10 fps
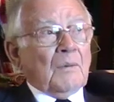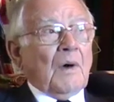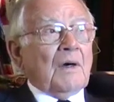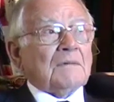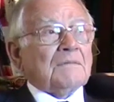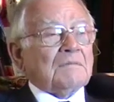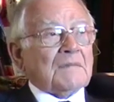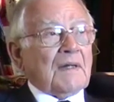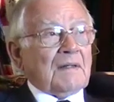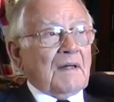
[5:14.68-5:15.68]
Well,
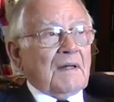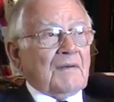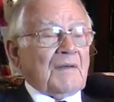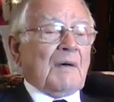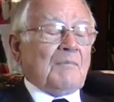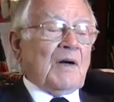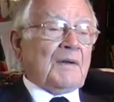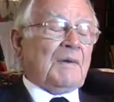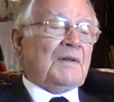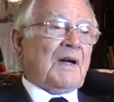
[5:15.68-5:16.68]
that might
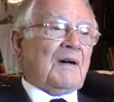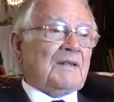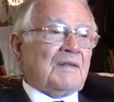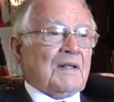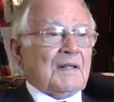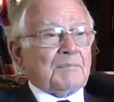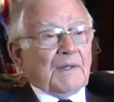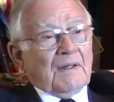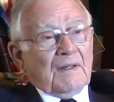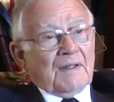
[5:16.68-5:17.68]
have been the idea
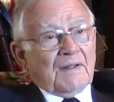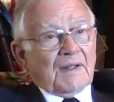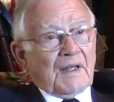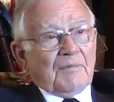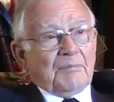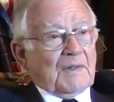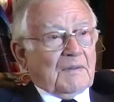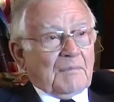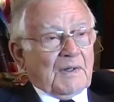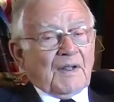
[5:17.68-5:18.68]
behind the
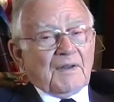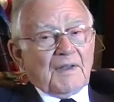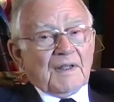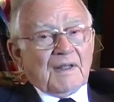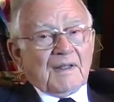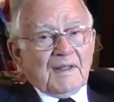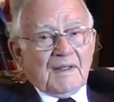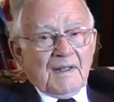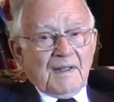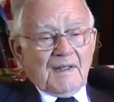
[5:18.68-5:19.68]
government, but I think
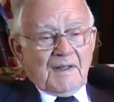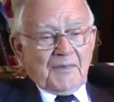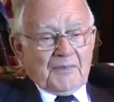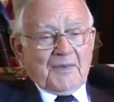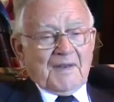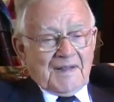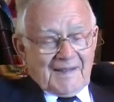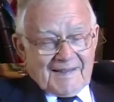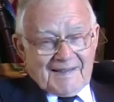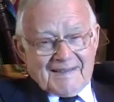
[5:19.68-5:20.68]
if
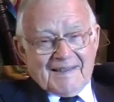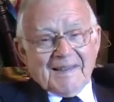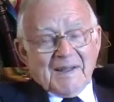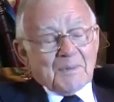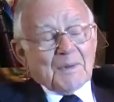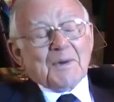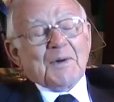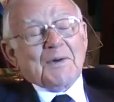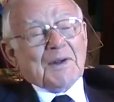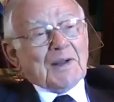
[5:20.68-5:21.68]
we're
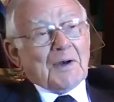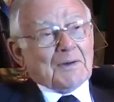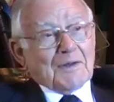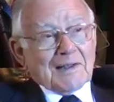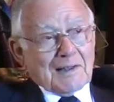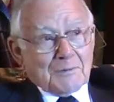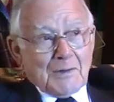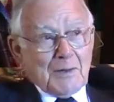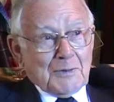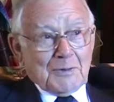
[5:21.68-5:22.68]
all a load of little
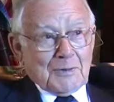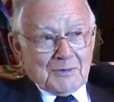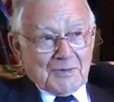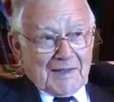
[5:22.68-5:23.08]
rogues,